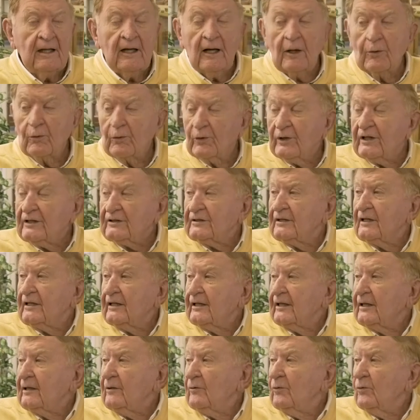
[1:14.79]

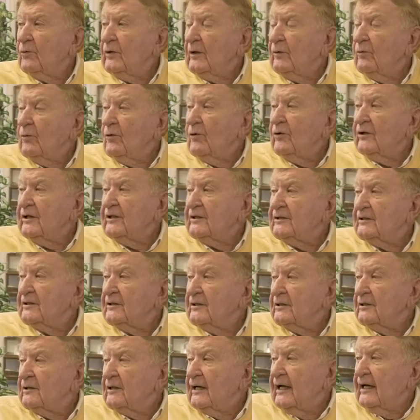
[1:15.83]
originally we wanted
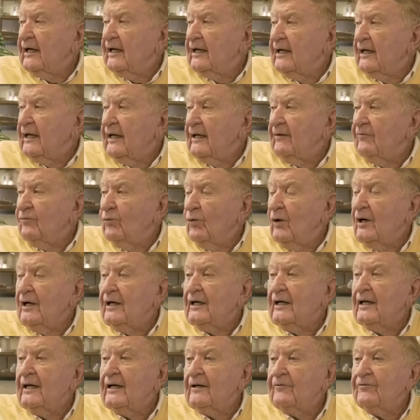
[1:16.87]
to have
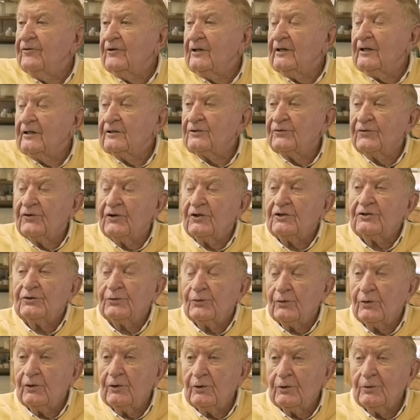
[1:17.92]
wildlife in this first
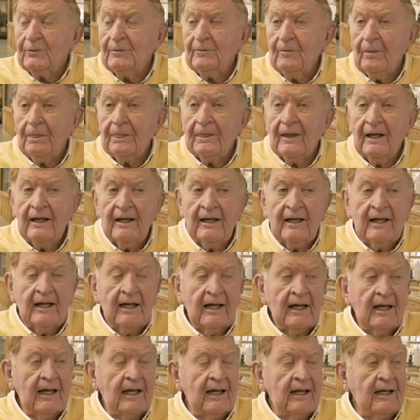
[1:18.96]
room,
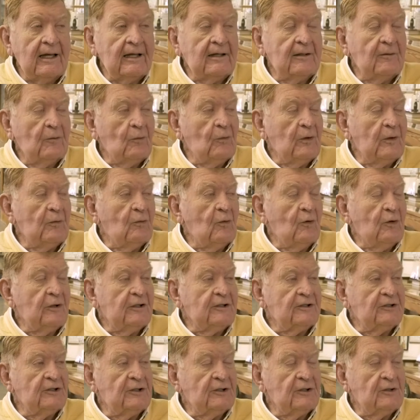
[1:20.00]
and we
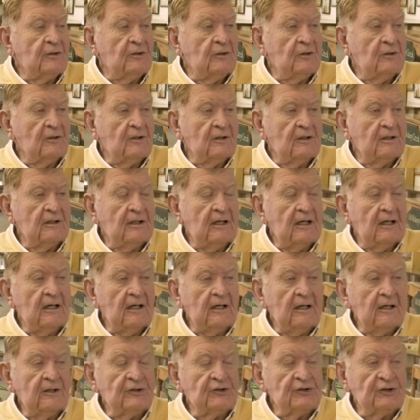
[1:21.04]
wanted to
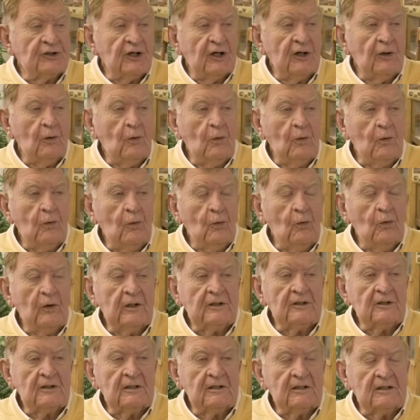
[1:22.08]
uh, show
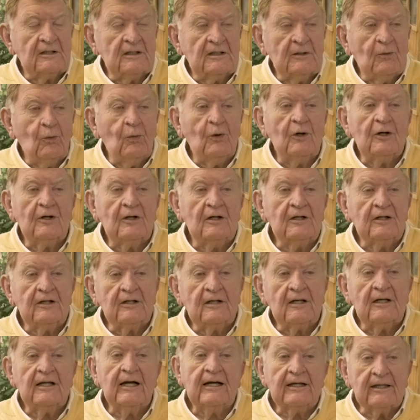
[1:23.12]
what the world
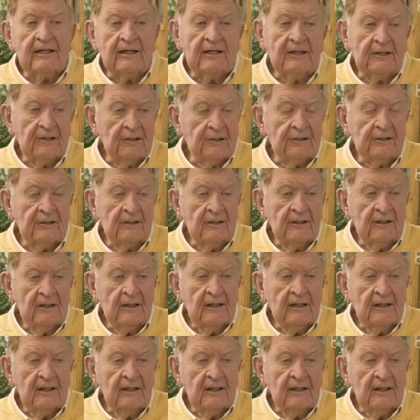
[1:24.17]
looked like here.